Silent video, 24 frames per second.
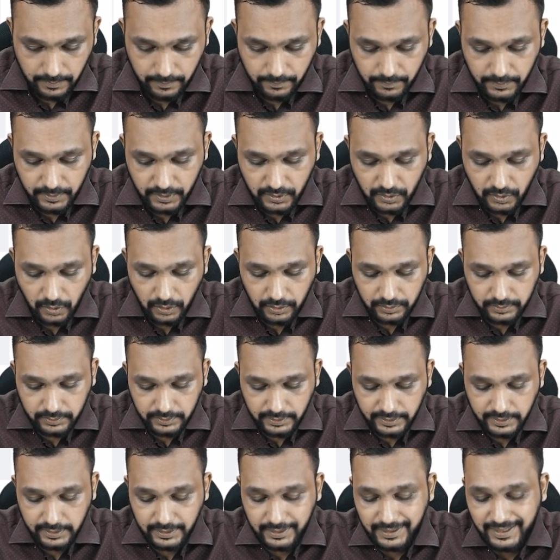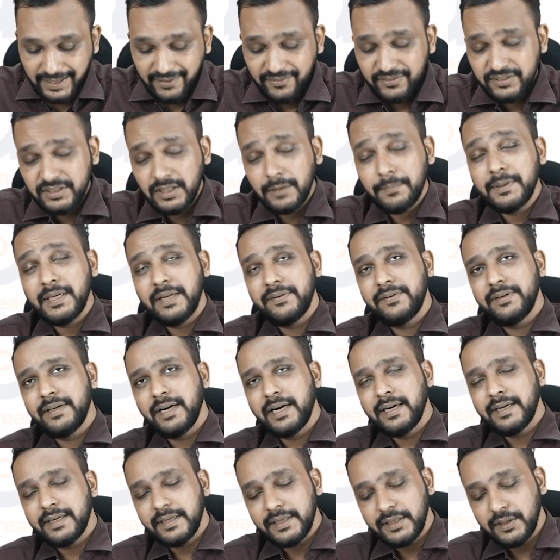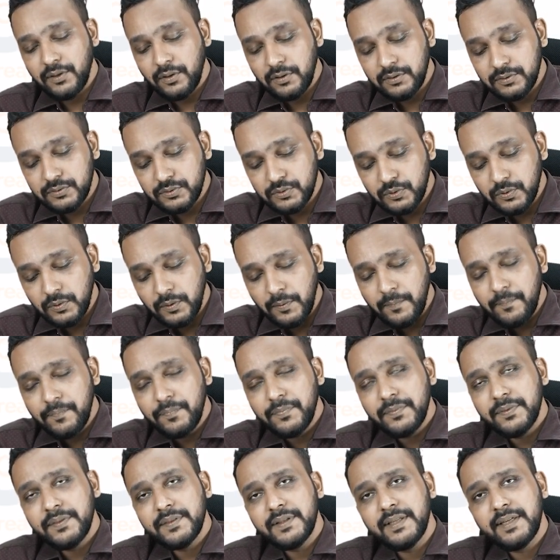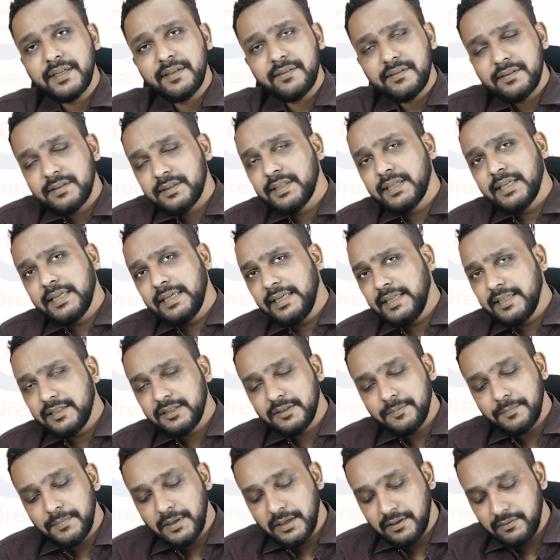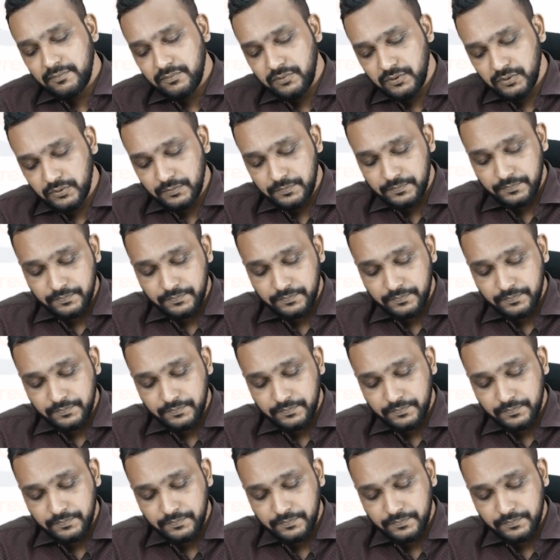because in left subclavian artery also there is decreased blood flow,